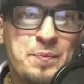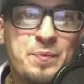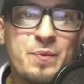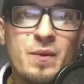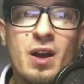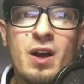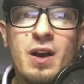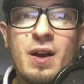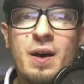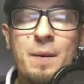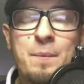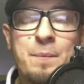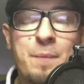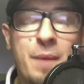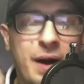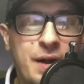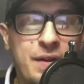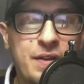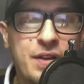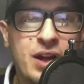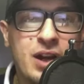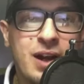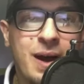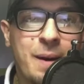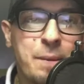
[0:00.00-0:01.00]
I know that go
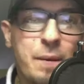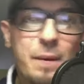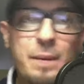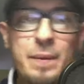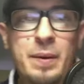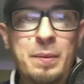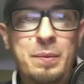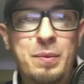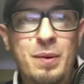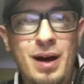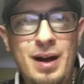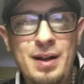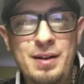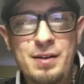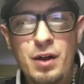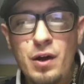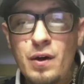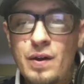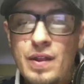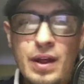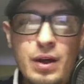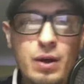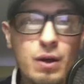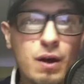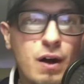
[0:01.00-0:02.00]
over there, I told them, I
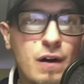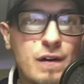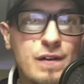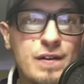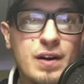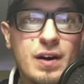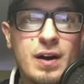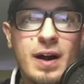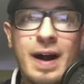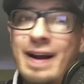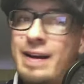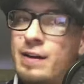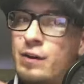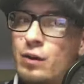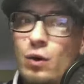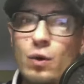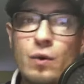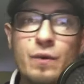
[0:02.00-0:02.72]
said, look, guys,